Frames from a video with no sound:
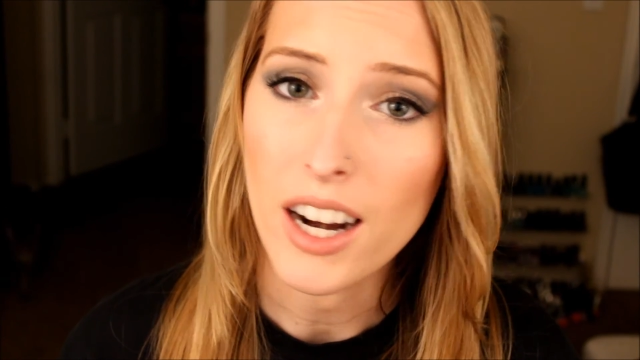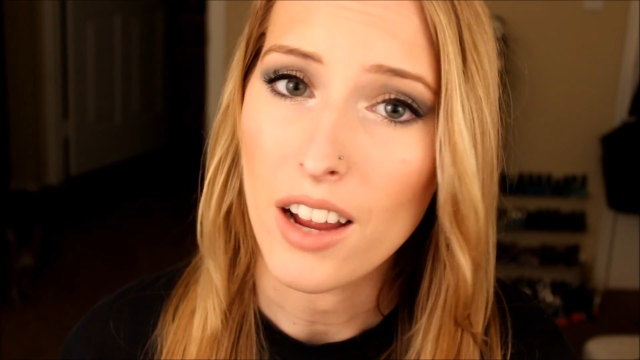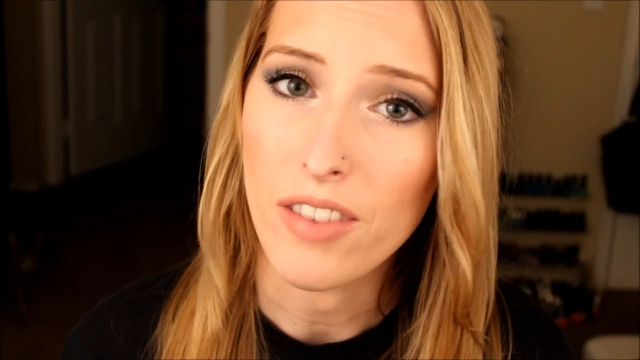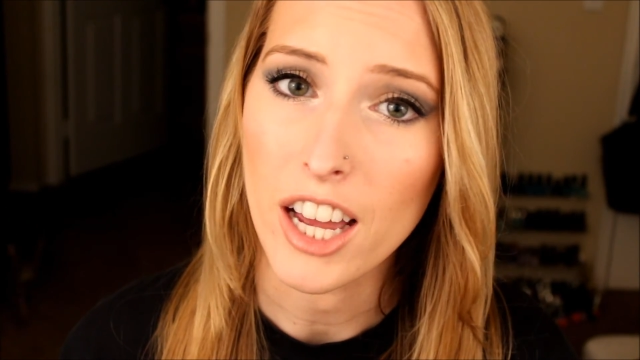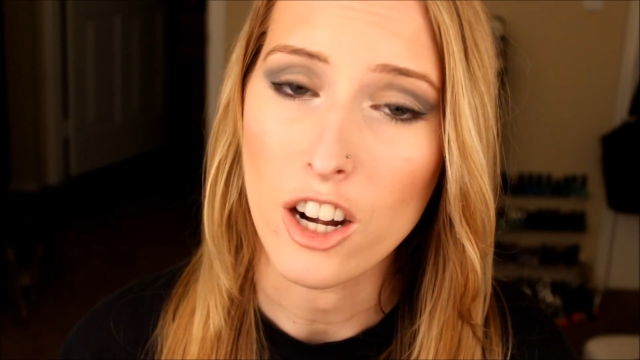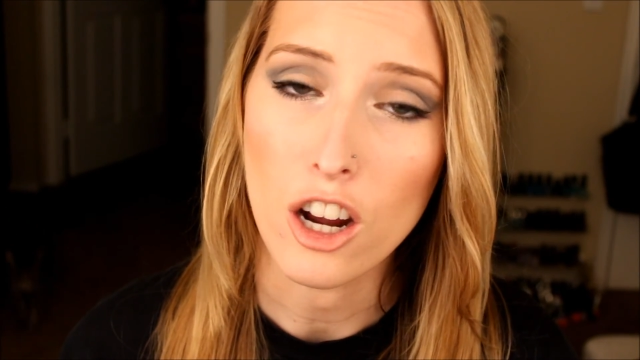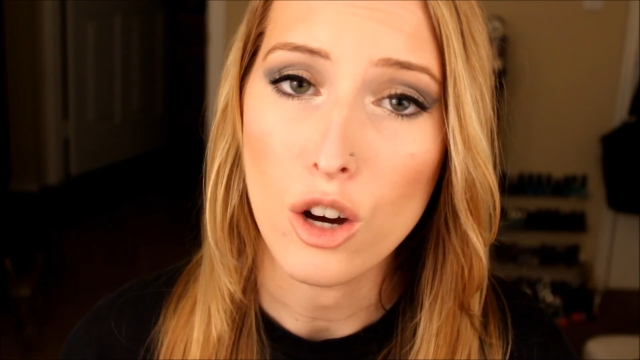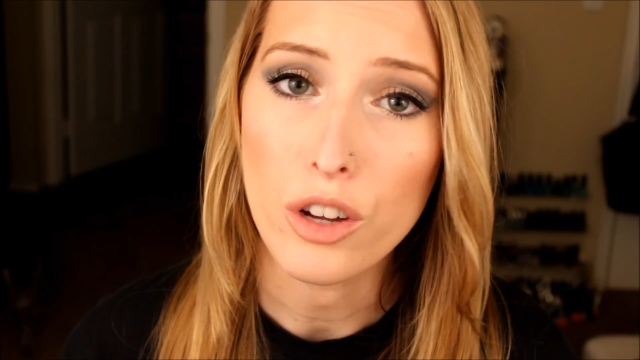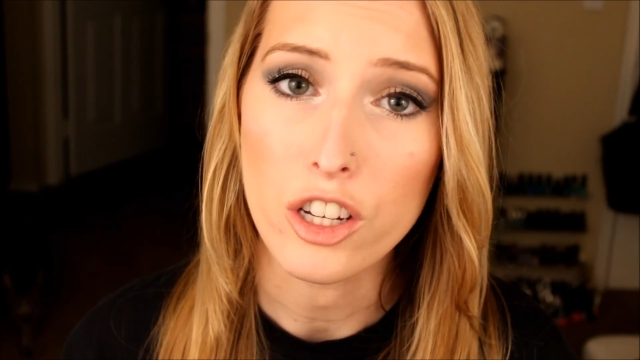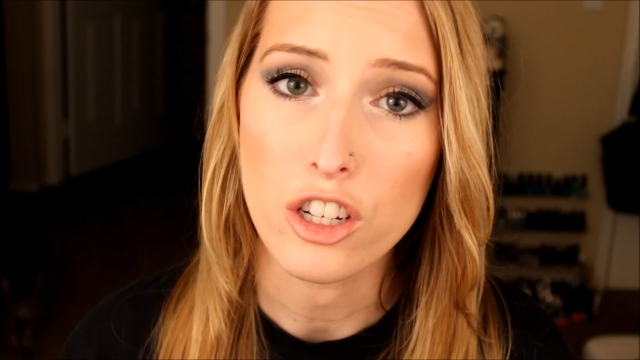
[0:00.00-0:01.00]
and I've had
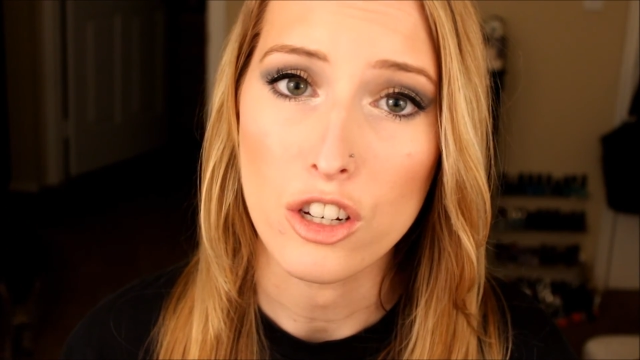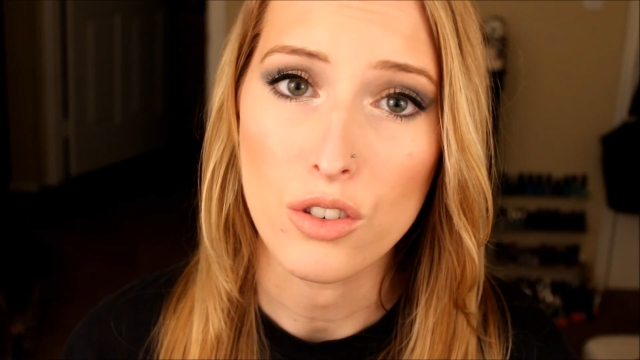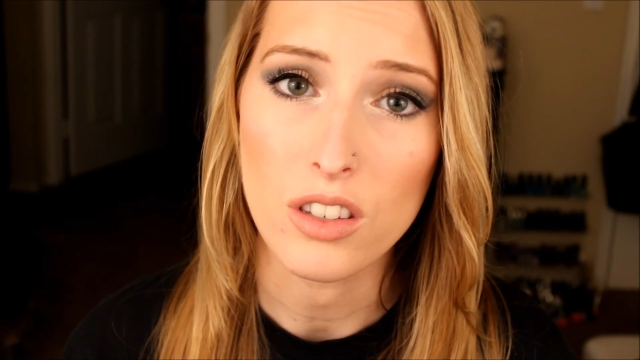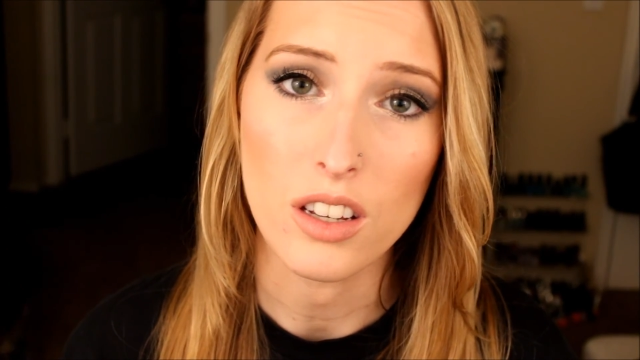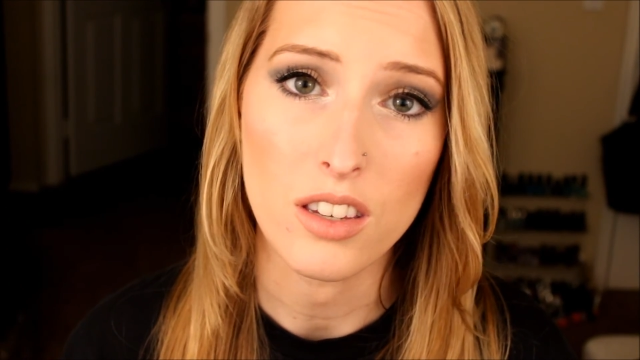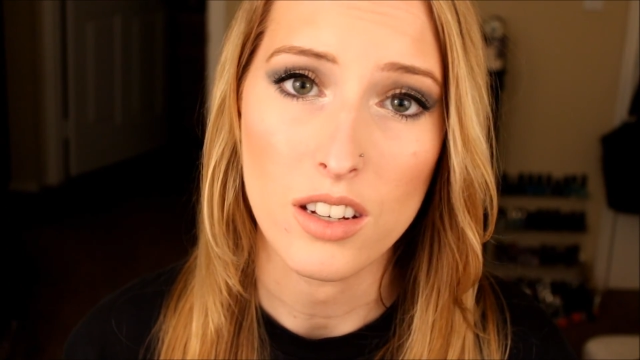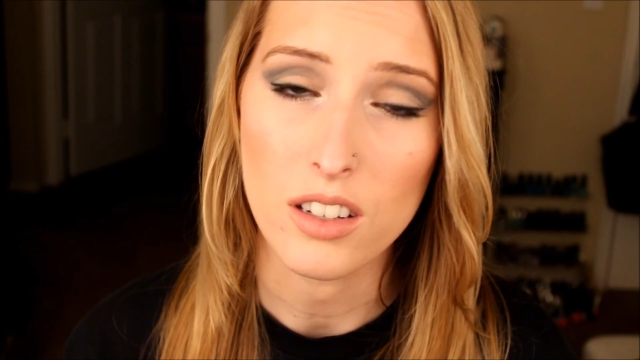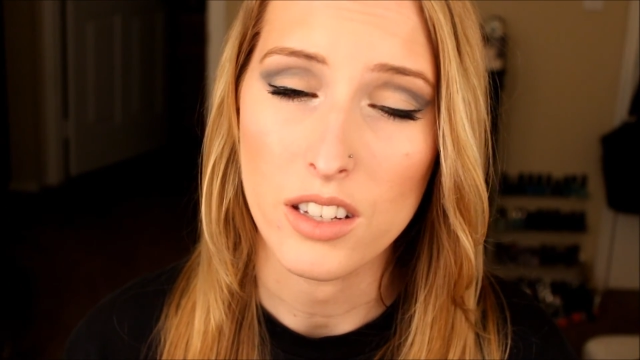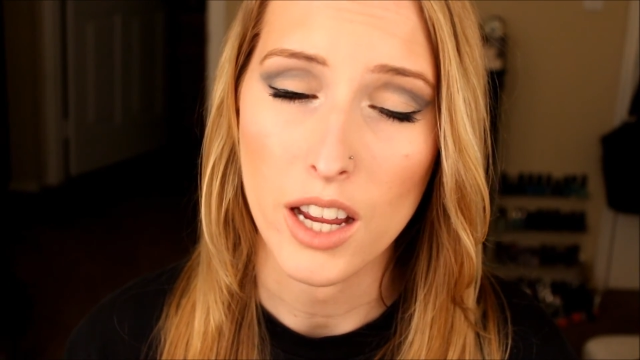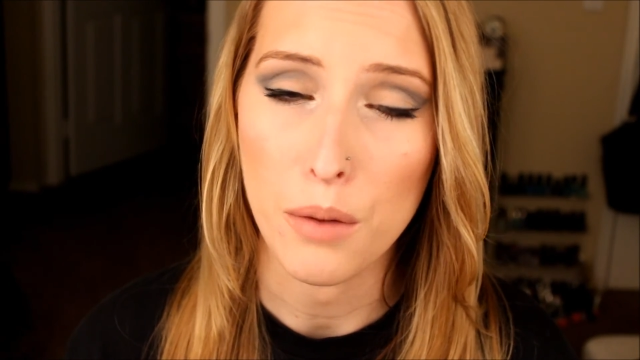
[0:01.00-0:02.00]
no issues. They
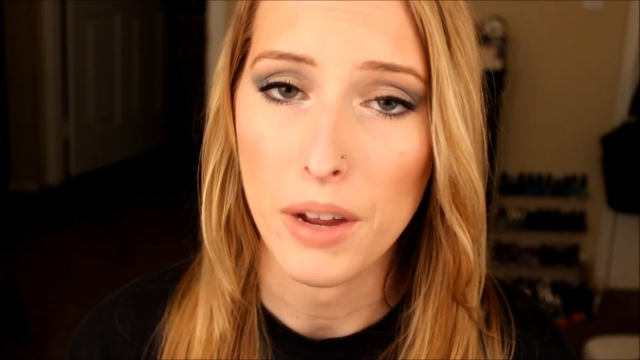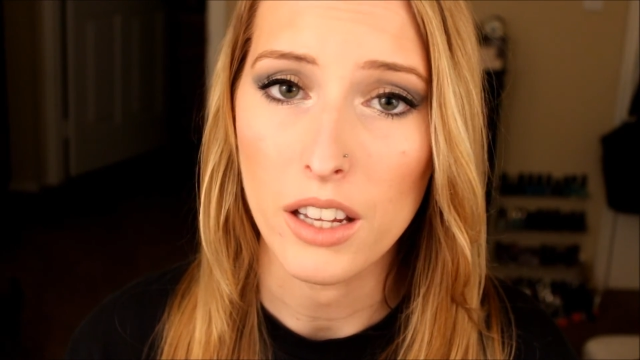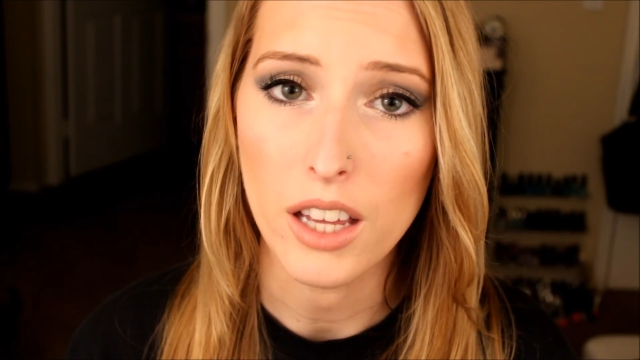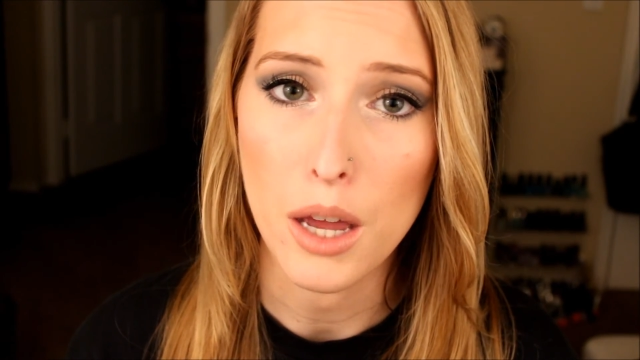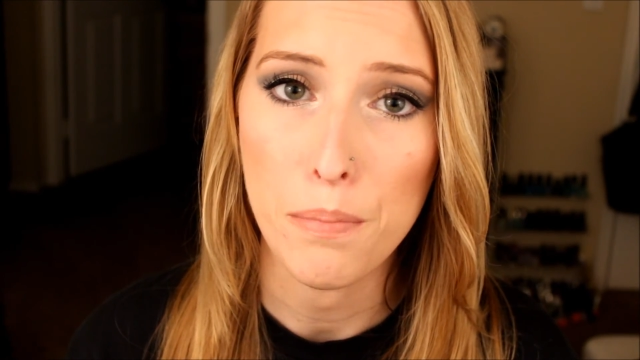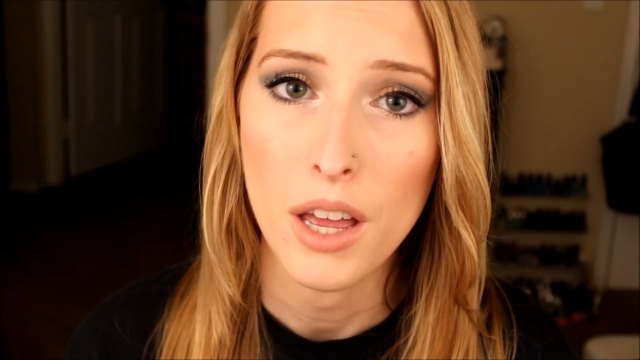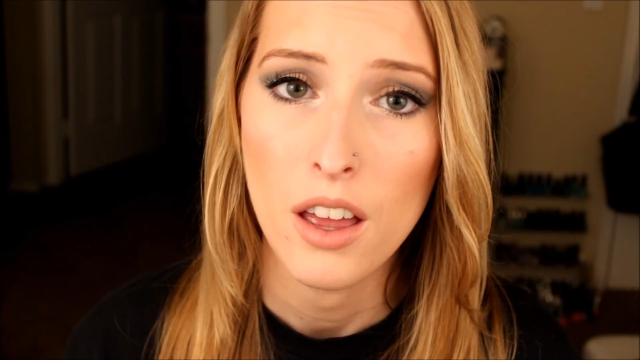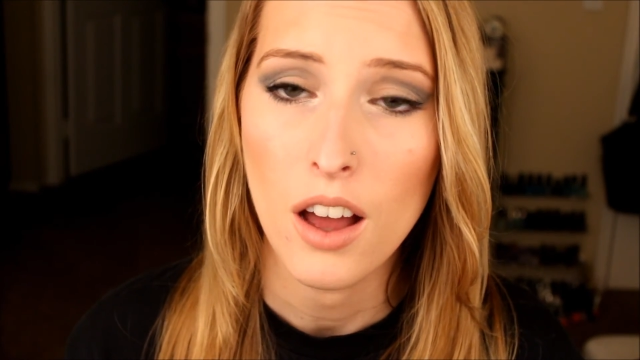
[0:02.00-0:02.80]
still stay on my lip.